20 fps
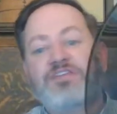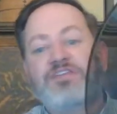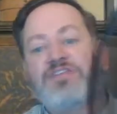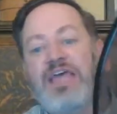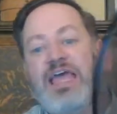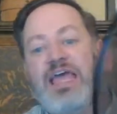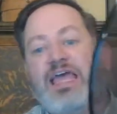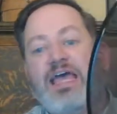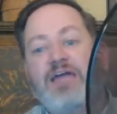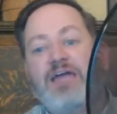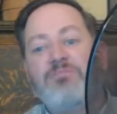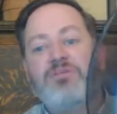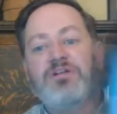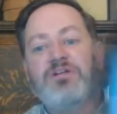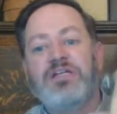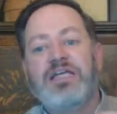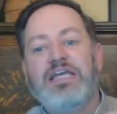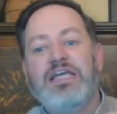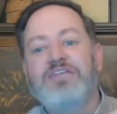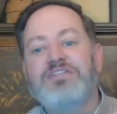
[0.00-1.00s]
the Aon
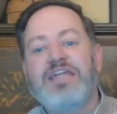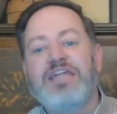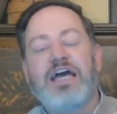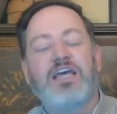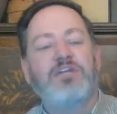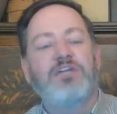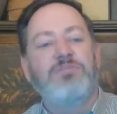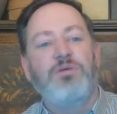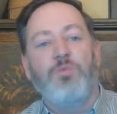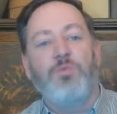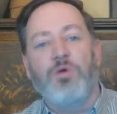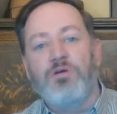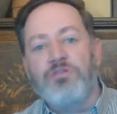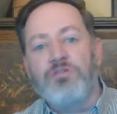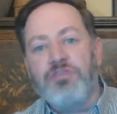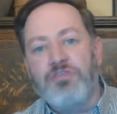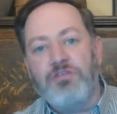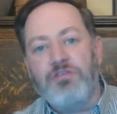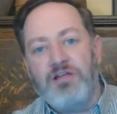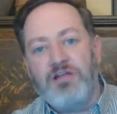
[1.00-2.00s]
building. It's not going to be
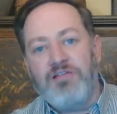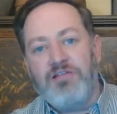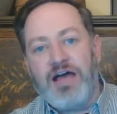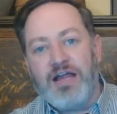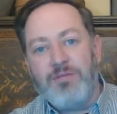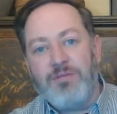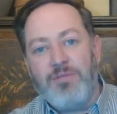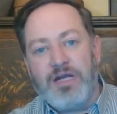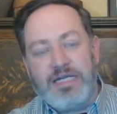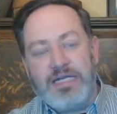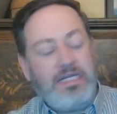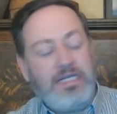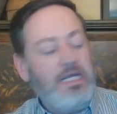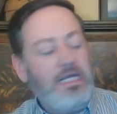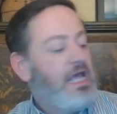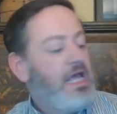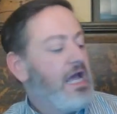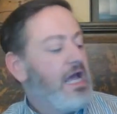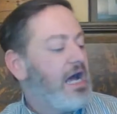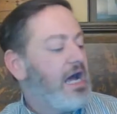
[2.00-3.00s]
worth a lot of money.
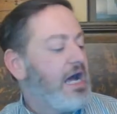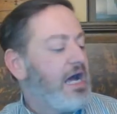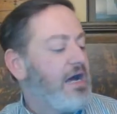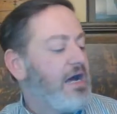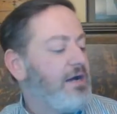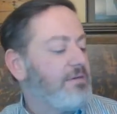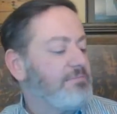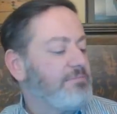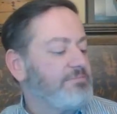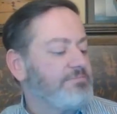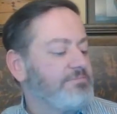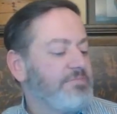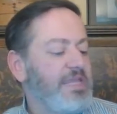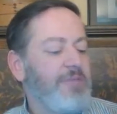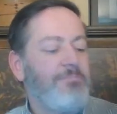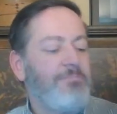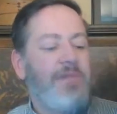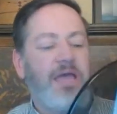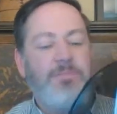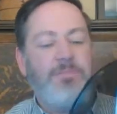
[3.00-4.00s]

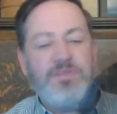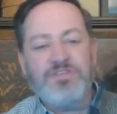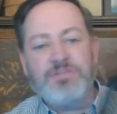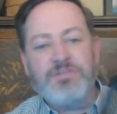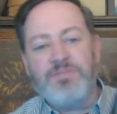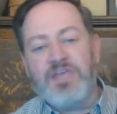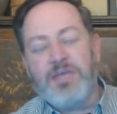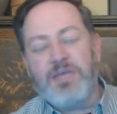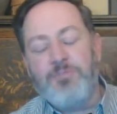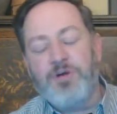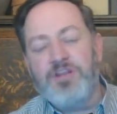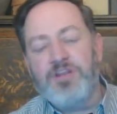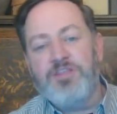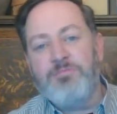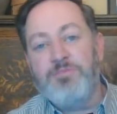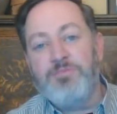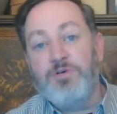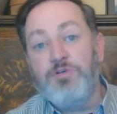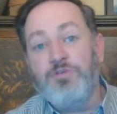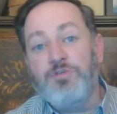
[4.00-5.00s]
It might be something I put in the
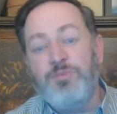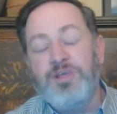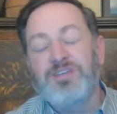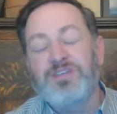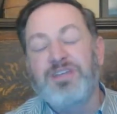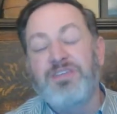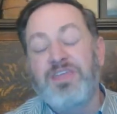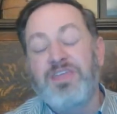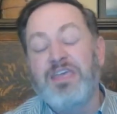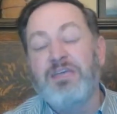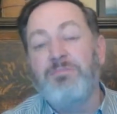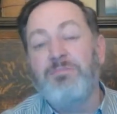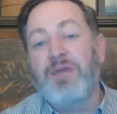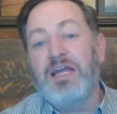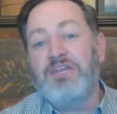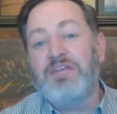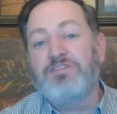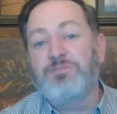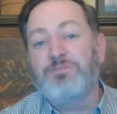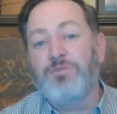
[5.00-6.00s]
booth because I think it
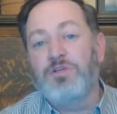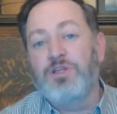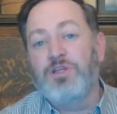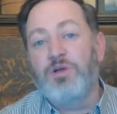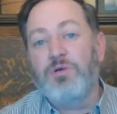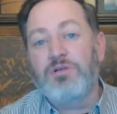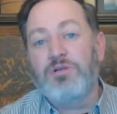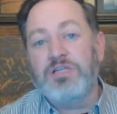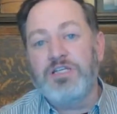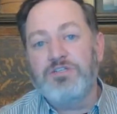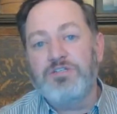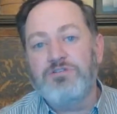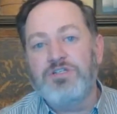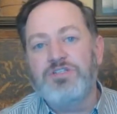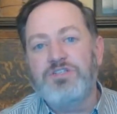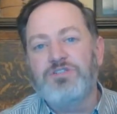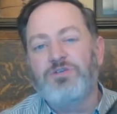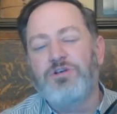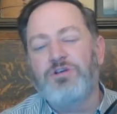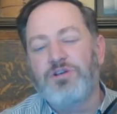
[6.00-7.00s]
might have some more local
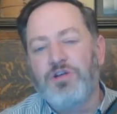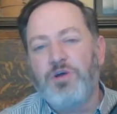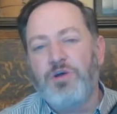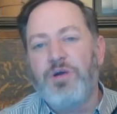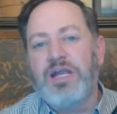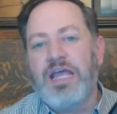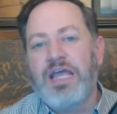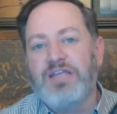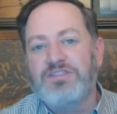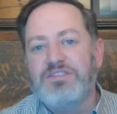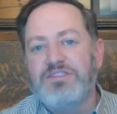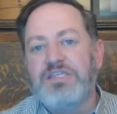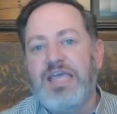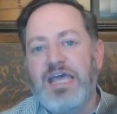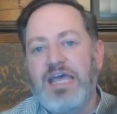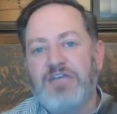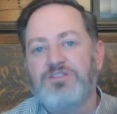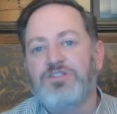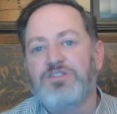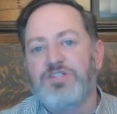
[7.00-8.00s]
interest, or it'll go on Etsy
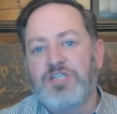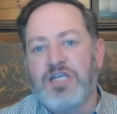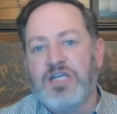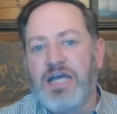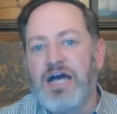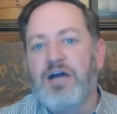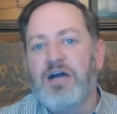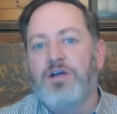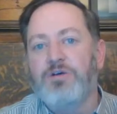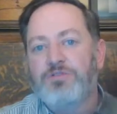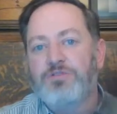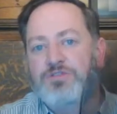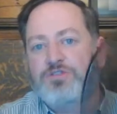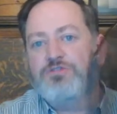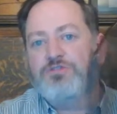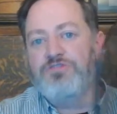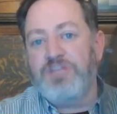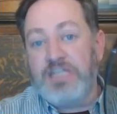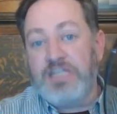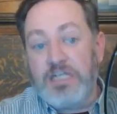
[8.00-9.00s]
as a Chicago
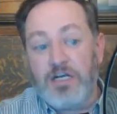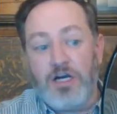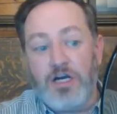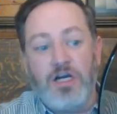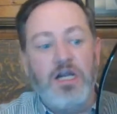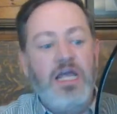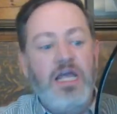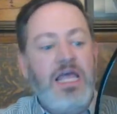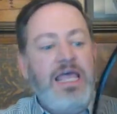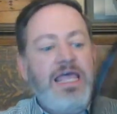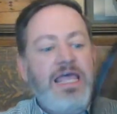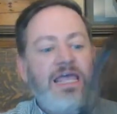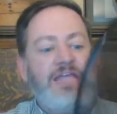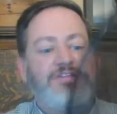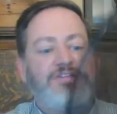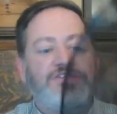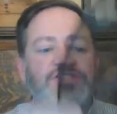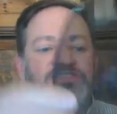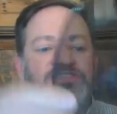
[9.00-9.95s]
souvenir. It's just